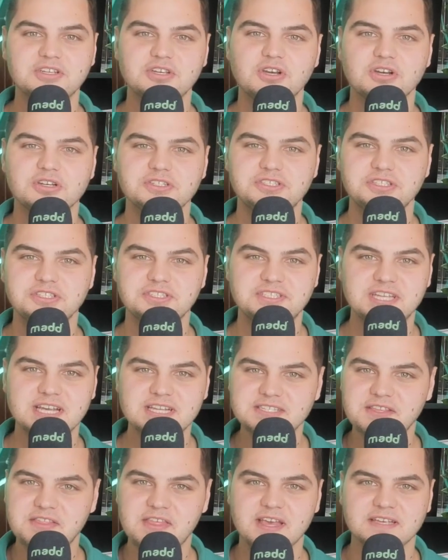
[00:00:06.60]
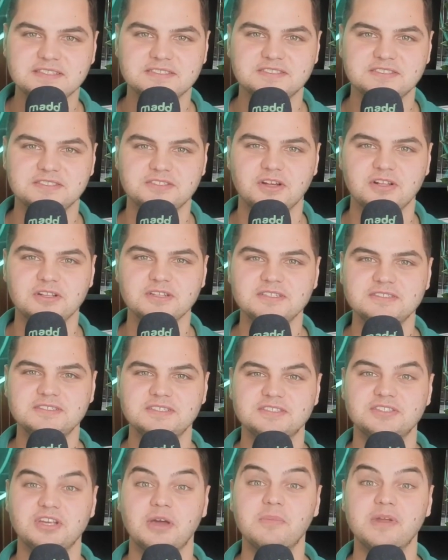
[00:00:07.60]
could cost you tens of thousands of dollars,
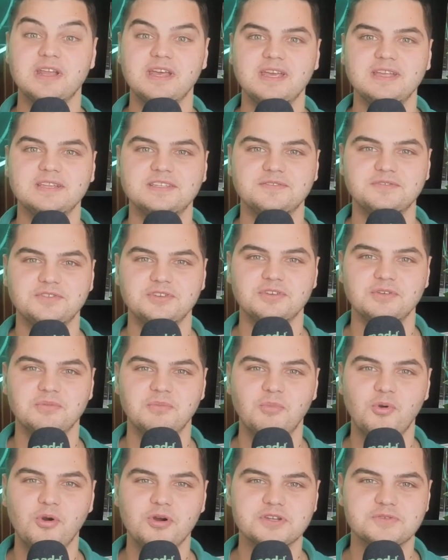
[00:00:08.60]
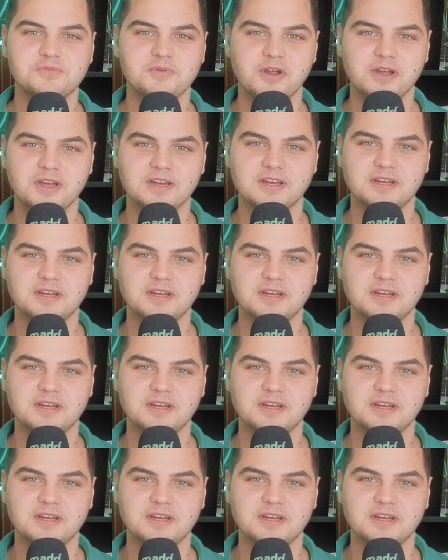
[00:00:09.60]
so I'm going to interview mortgage broker